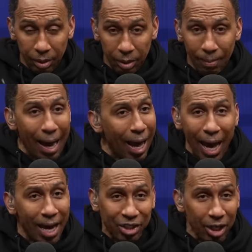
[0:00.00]

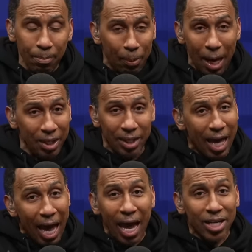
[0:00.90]
my Asian brother, the
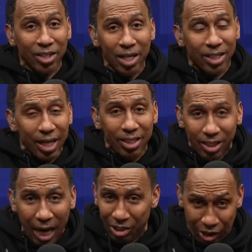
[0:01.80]
Asian
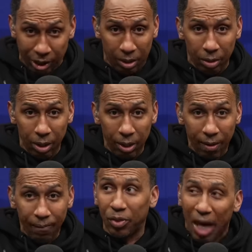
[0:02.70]
sensation,
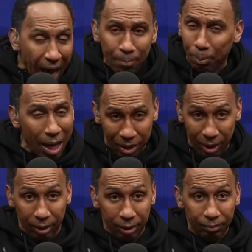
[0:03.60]
that brother
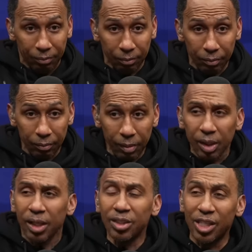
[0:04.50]

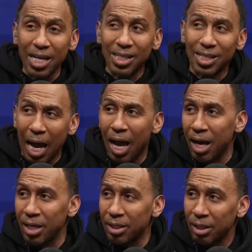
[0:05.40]
just
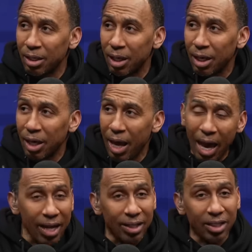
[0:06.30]
signed
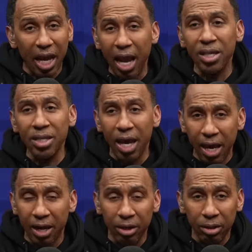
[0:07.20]
a
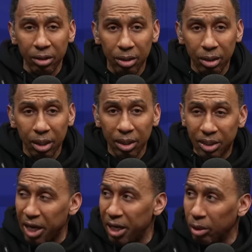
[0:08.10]
10-year
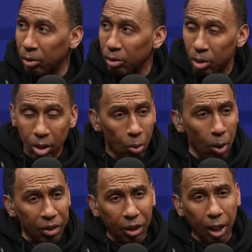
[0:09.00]
deal
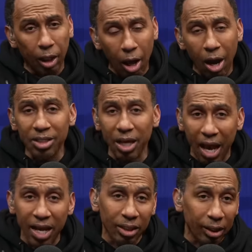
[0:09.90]
with the Los
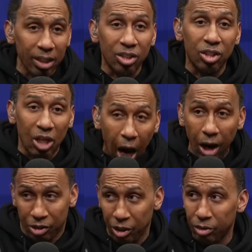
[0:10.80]
Angeles
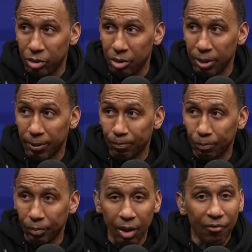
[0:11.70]
Dodgers
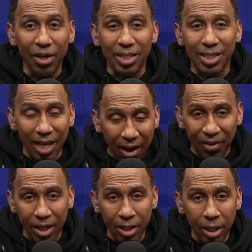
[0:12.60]
for
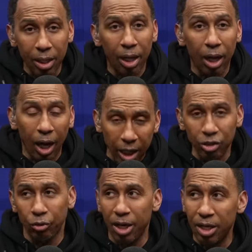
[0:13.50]
$700
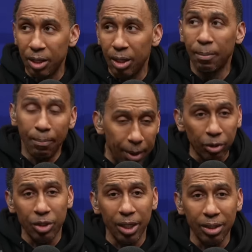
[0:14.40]

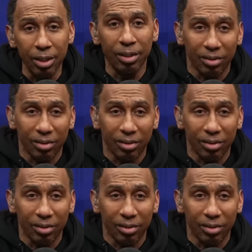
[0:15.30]
million.